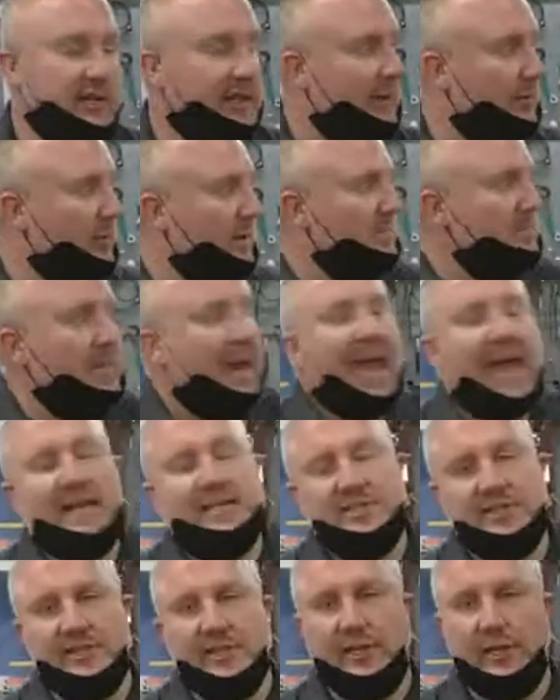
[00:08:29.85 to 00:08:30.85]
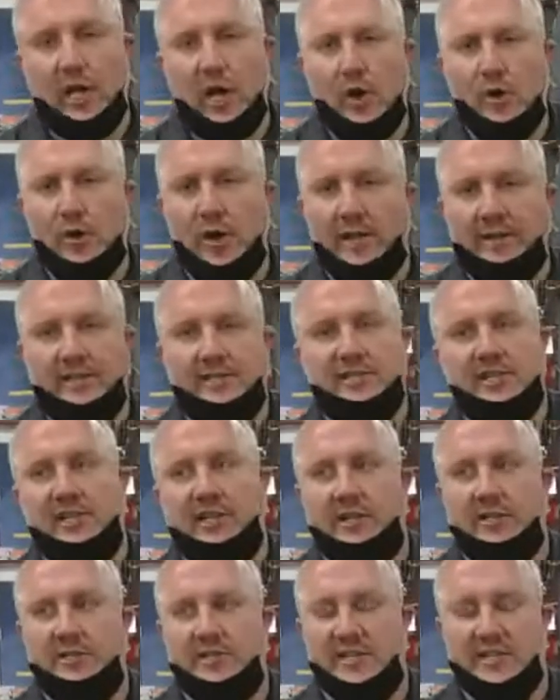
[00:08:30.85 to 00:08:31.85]
so that we match the load on the
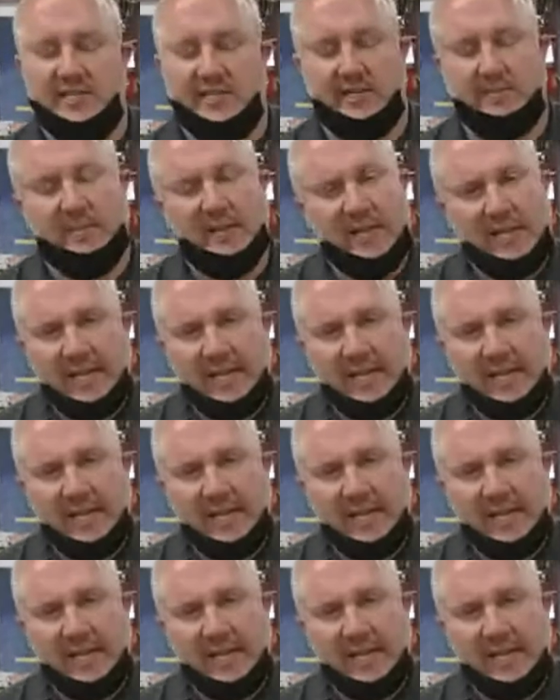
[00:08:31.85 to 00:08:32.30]
chiller system.